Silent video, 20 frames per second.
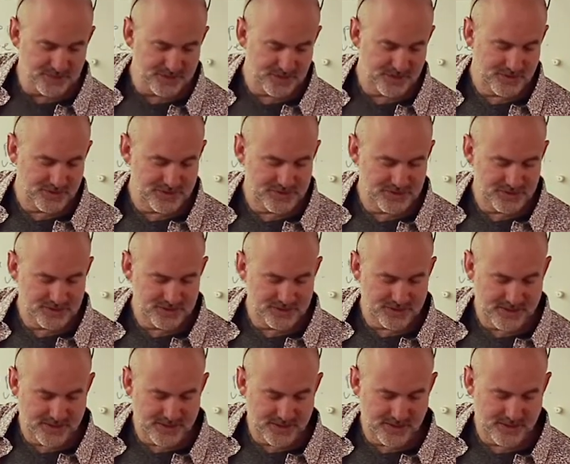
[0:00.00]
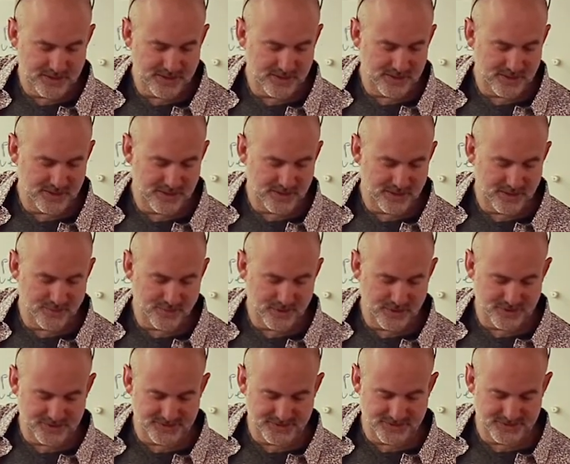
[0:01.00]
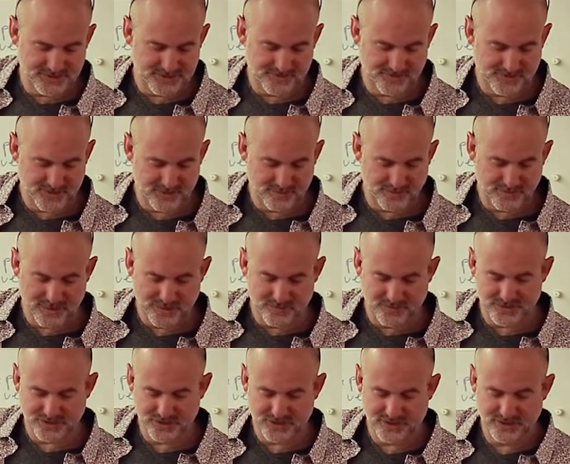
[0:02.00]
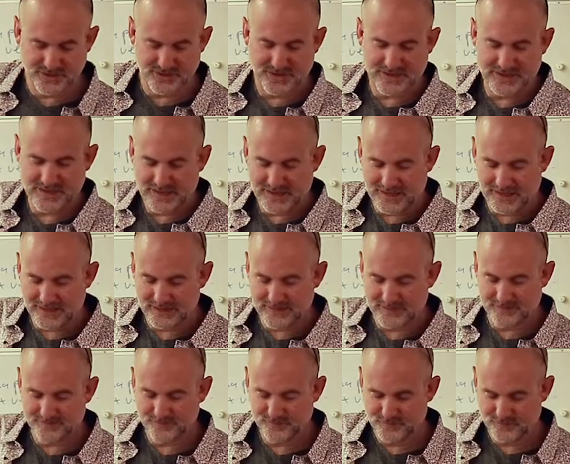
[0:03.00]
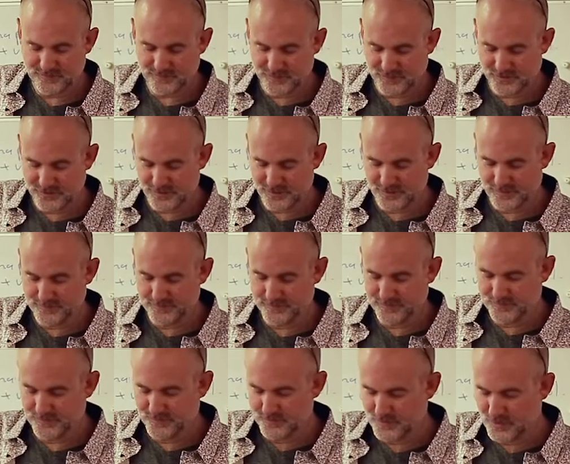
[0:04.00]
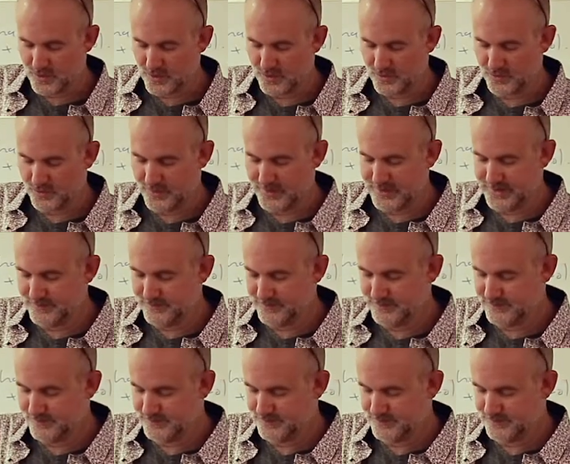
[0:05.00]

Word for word: So this is uh, a process developed by Richard Utt for the hologram.